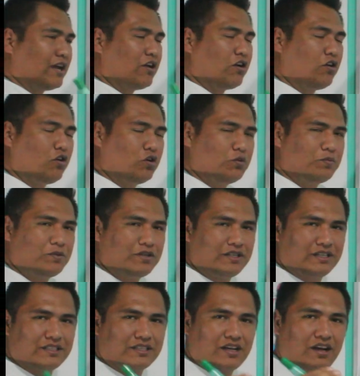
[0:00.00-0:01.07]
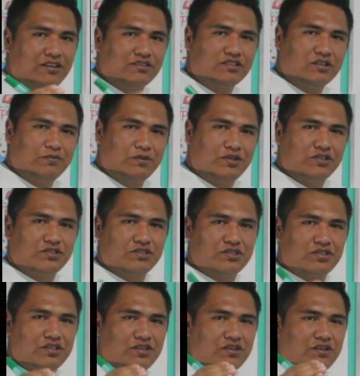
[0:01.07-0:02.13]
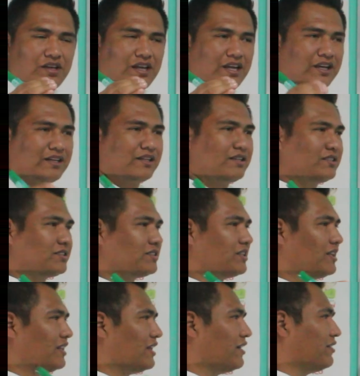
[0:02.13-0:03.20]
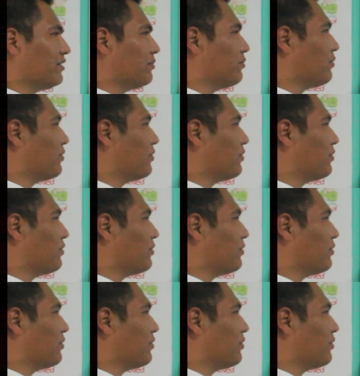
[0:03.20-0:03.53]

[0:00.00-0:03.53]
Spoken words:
hope this contributes to your English learning